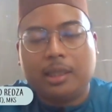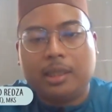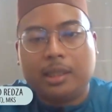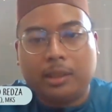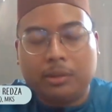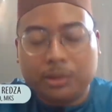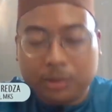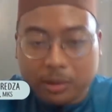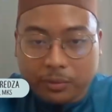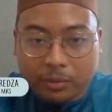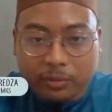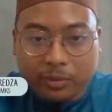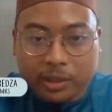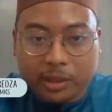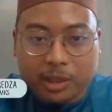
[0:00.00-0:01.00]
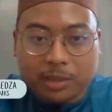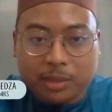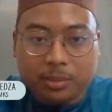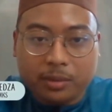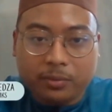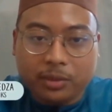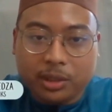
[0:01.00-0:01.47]
And also, if you find this
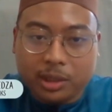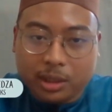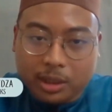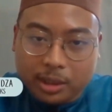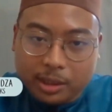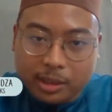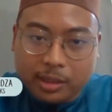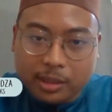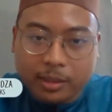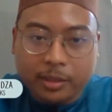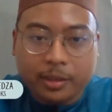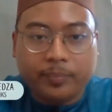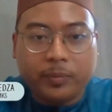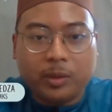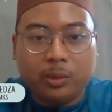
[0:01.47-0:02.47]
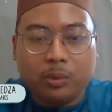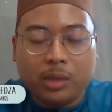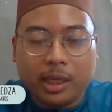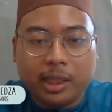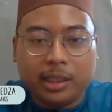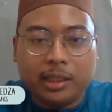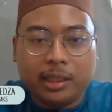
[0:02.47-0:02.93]
beneficial, do
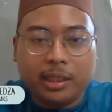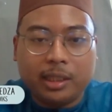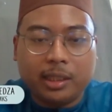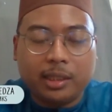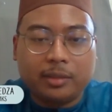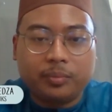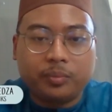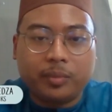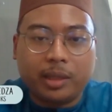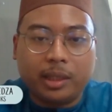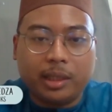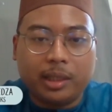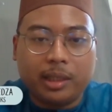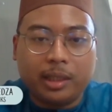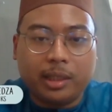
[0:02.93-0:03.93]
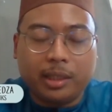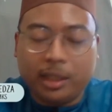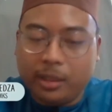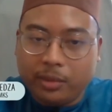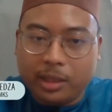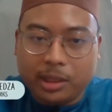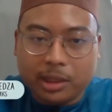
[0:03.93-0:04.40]
like it and
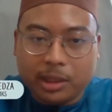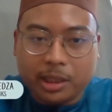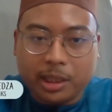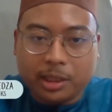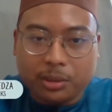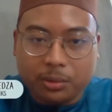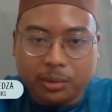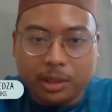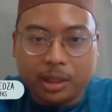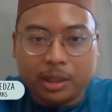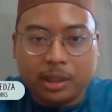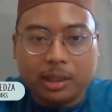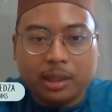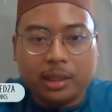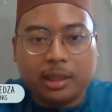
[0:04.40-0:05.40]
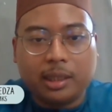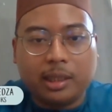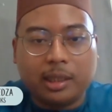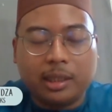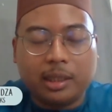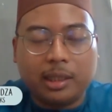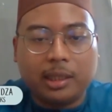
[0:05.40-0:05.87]
give it a share so that
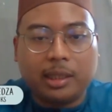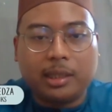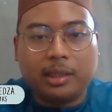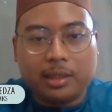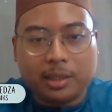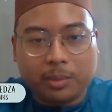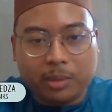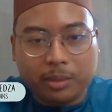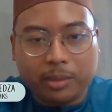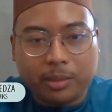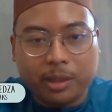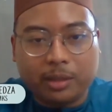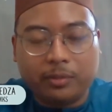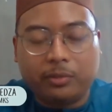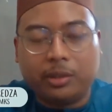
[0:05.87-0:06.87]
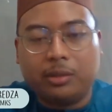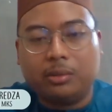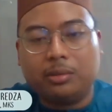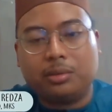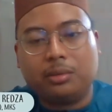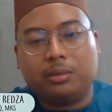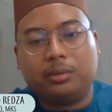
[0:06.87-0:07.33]
others may benefit
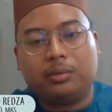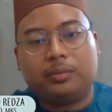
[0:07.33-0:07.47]
also.